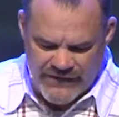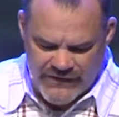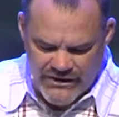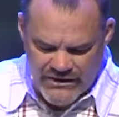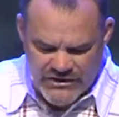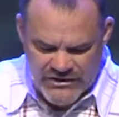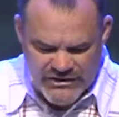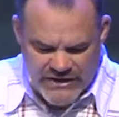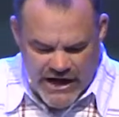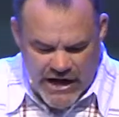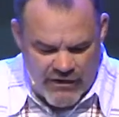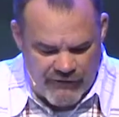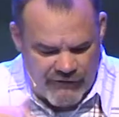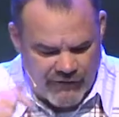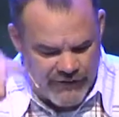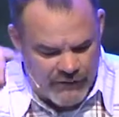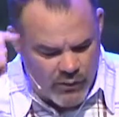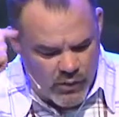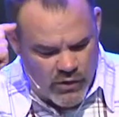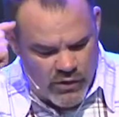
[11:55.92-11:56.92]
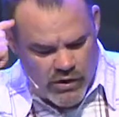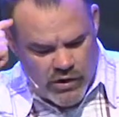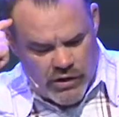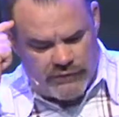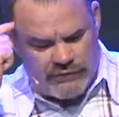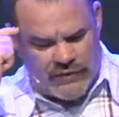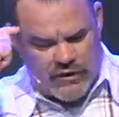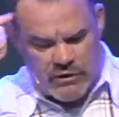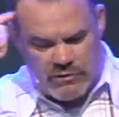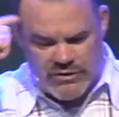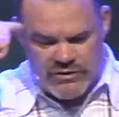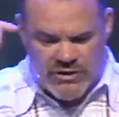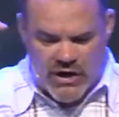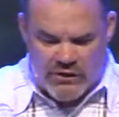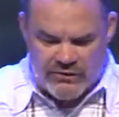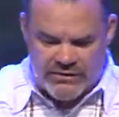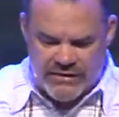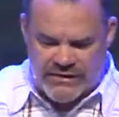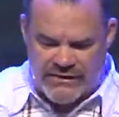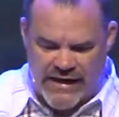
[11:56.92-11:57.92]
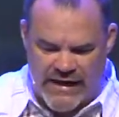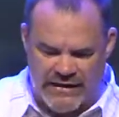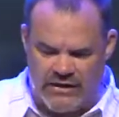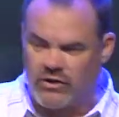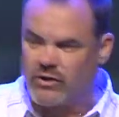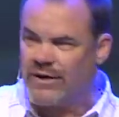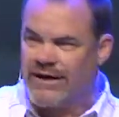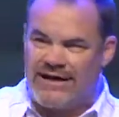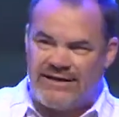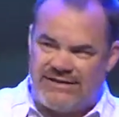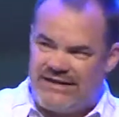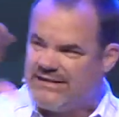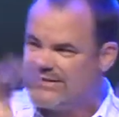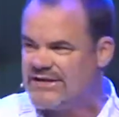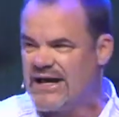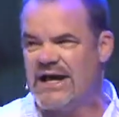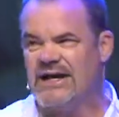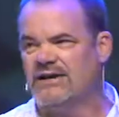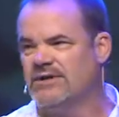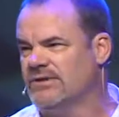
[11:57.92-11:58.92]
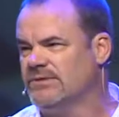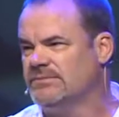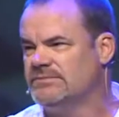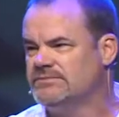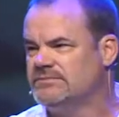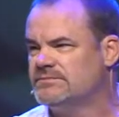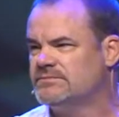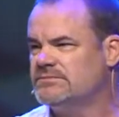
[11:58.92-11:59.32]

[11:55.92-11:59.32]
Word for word: And this selfly worldview resulted in that crazy cycle